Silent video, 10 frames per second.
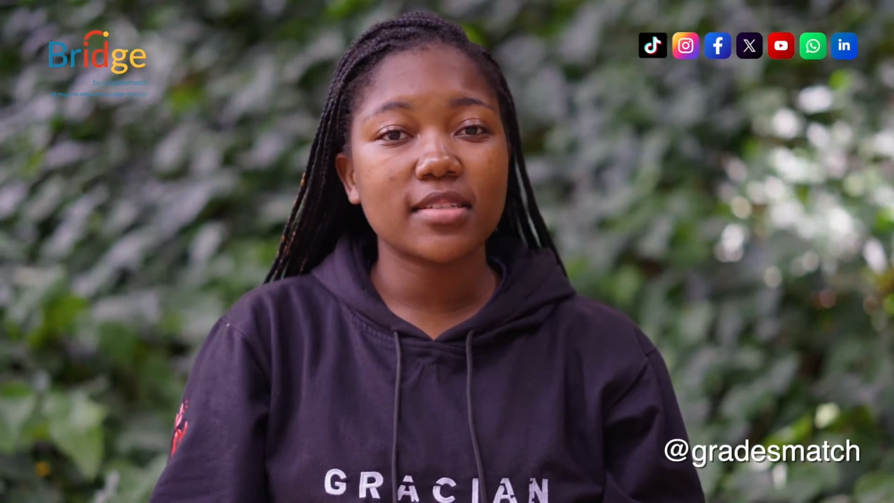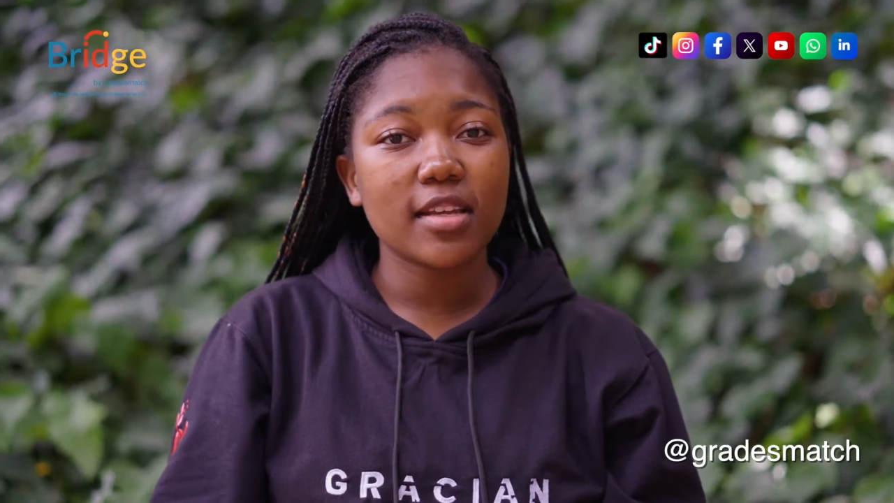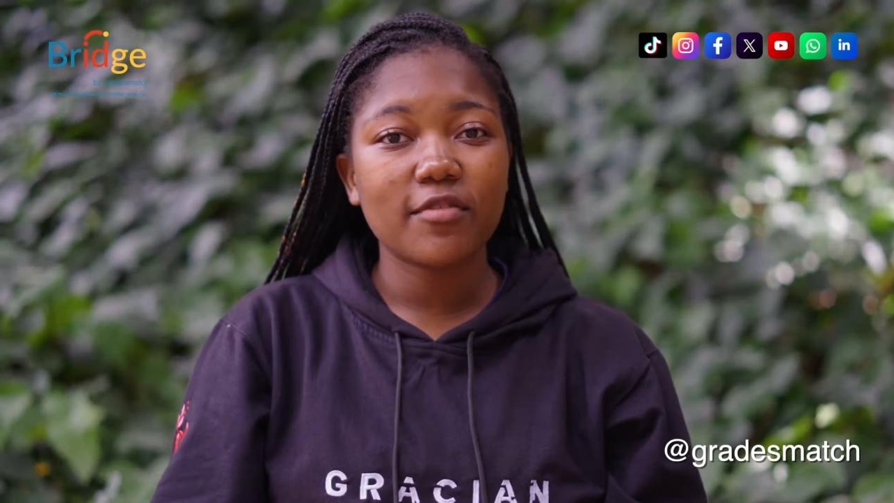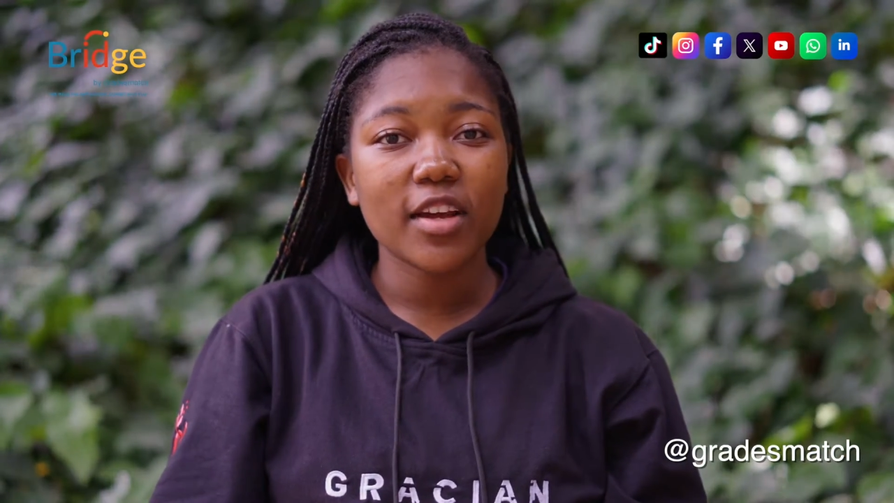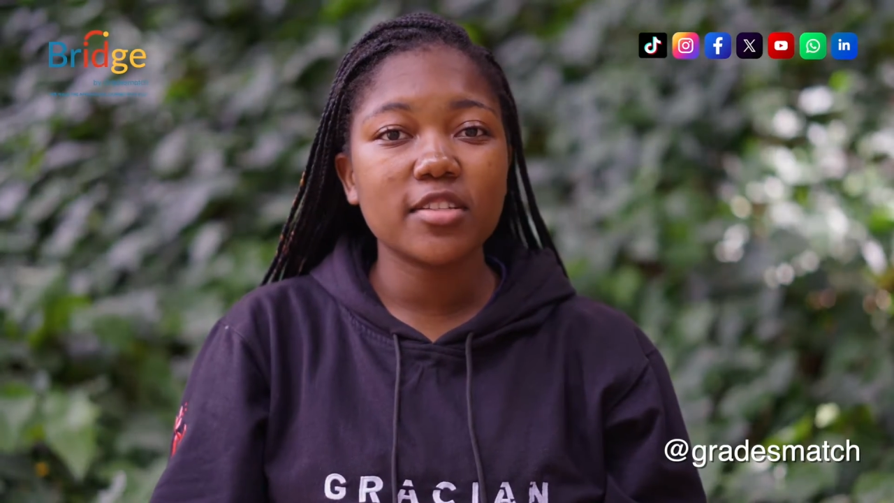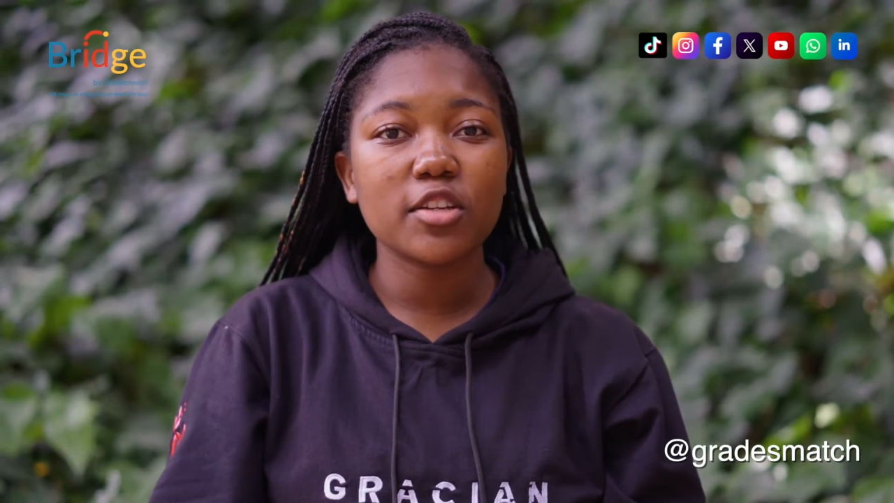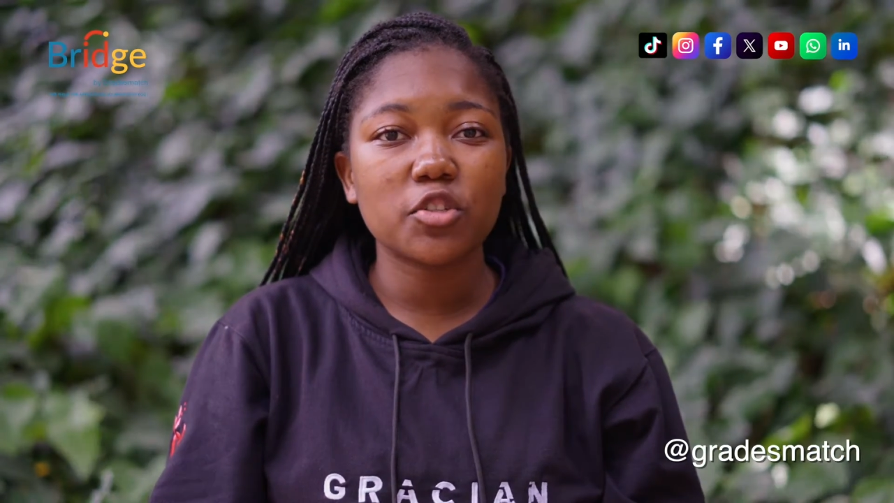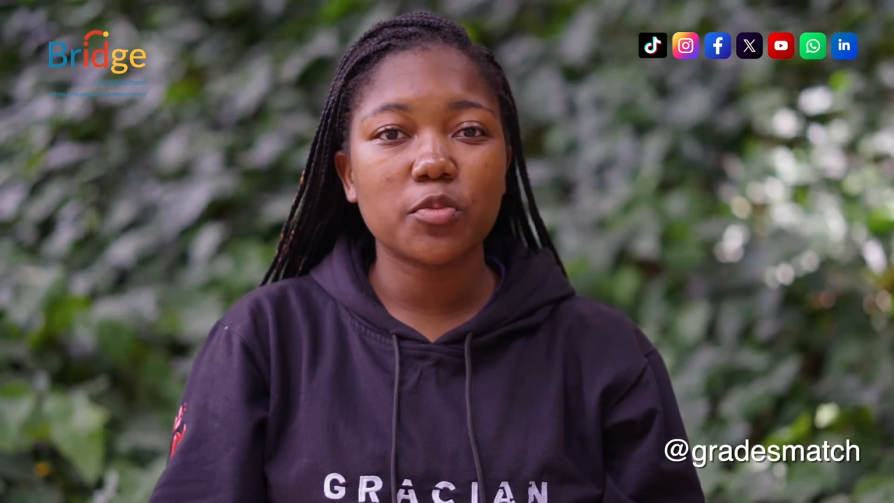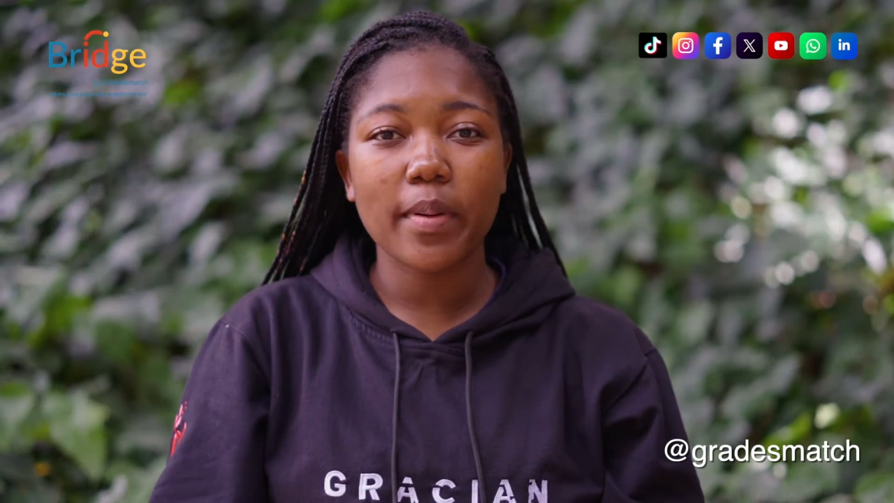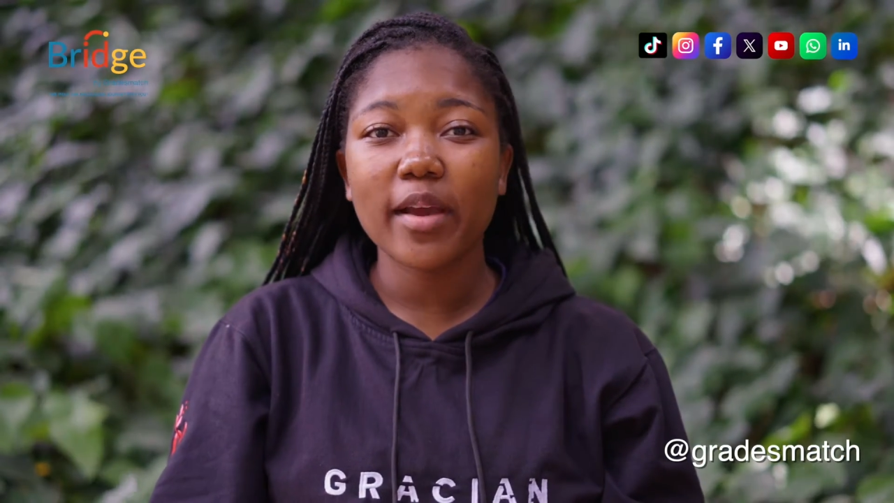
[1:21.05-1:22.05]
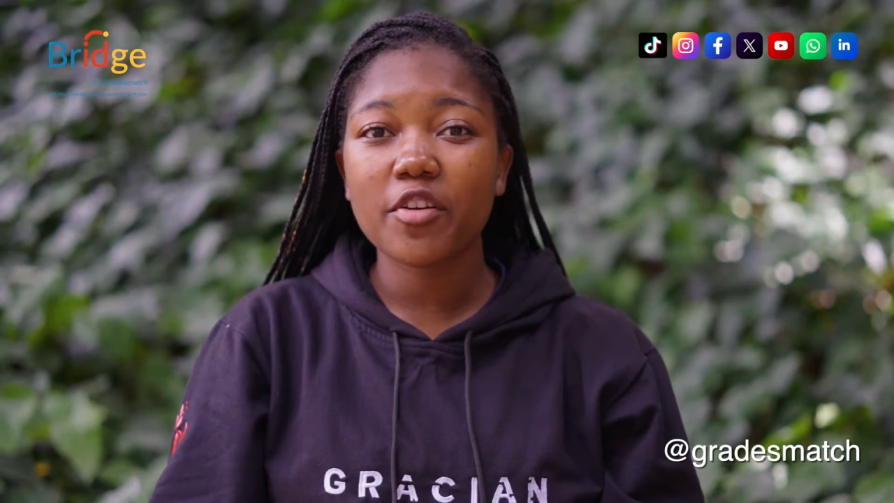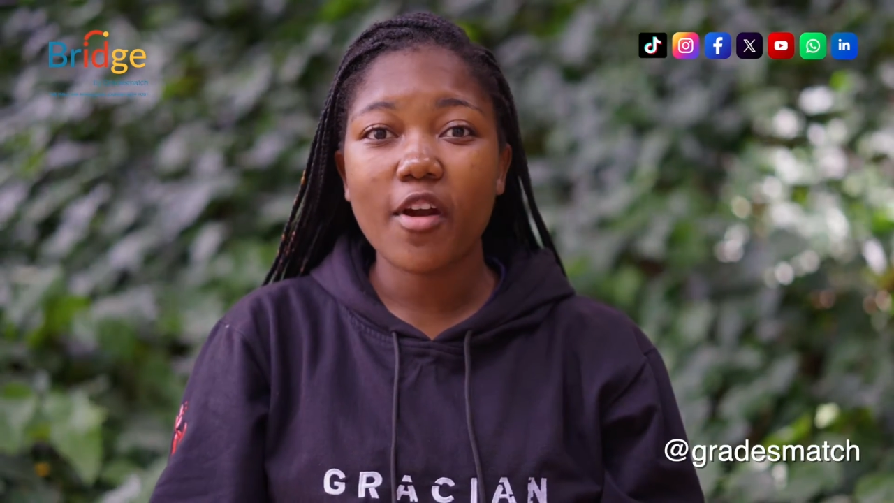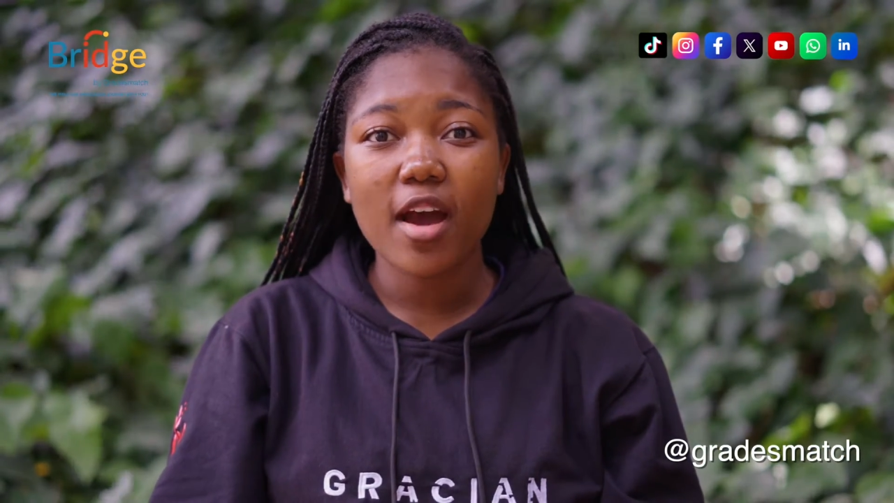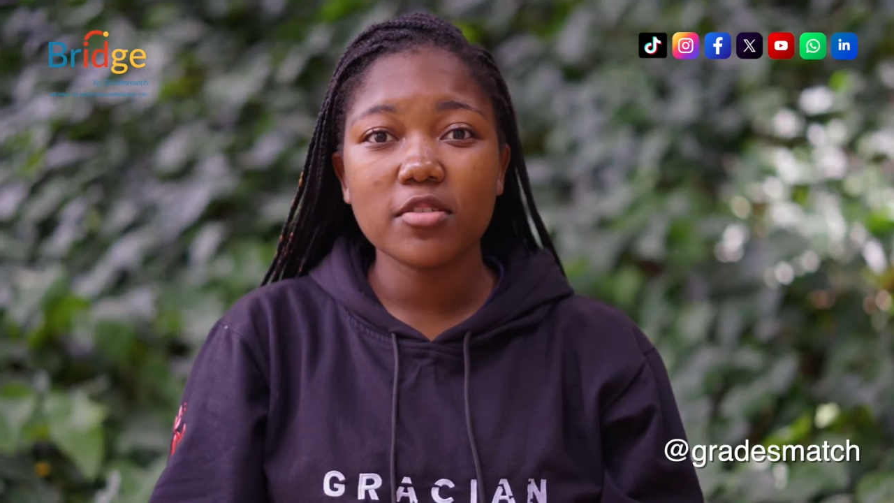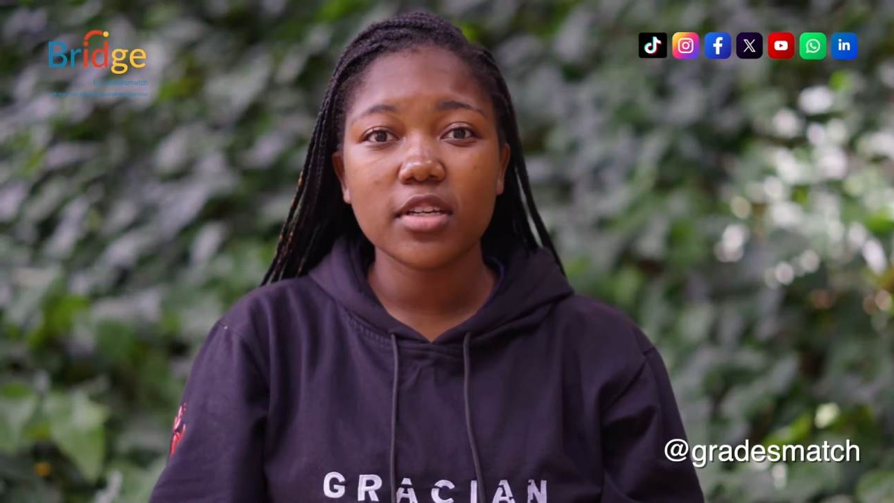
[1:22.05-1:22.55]
disadvantaged
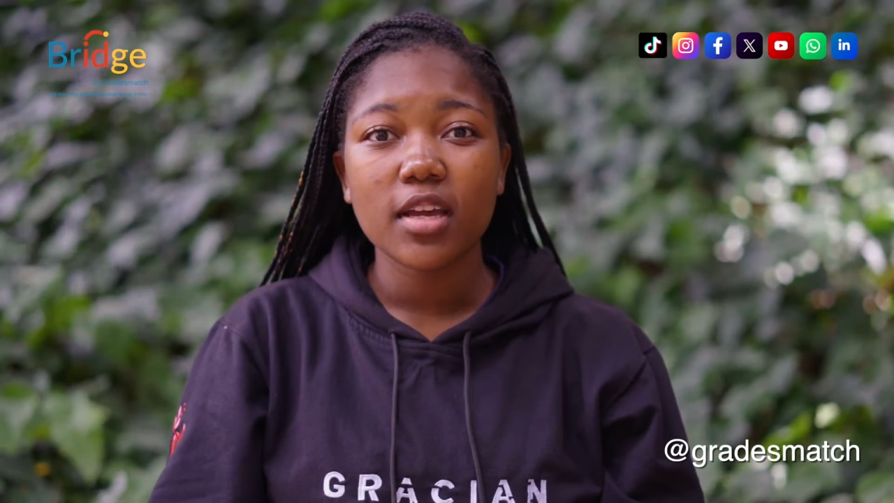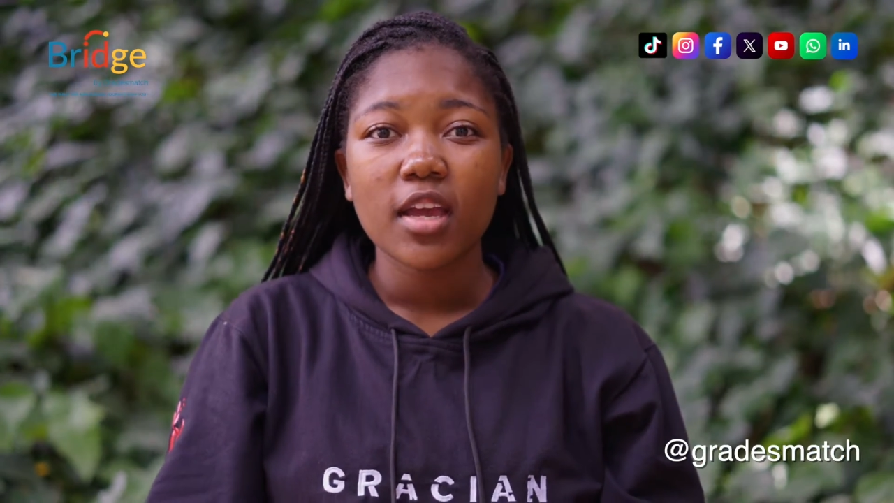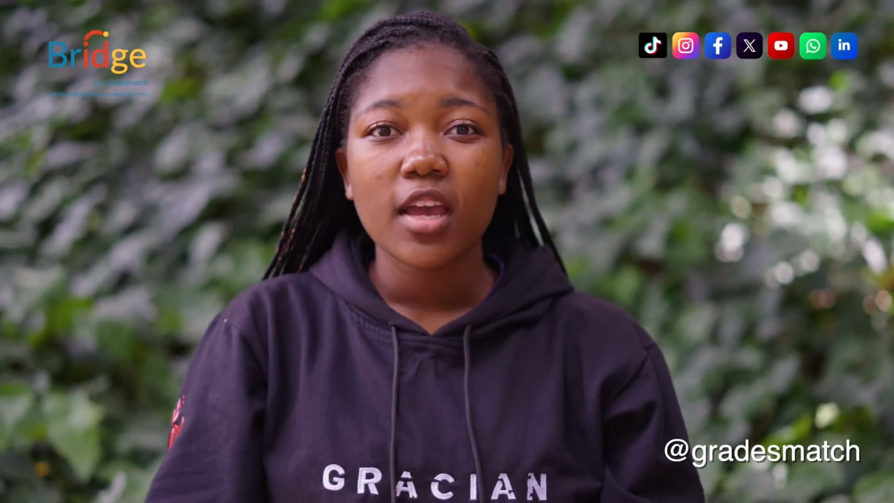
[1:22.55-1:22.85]
background,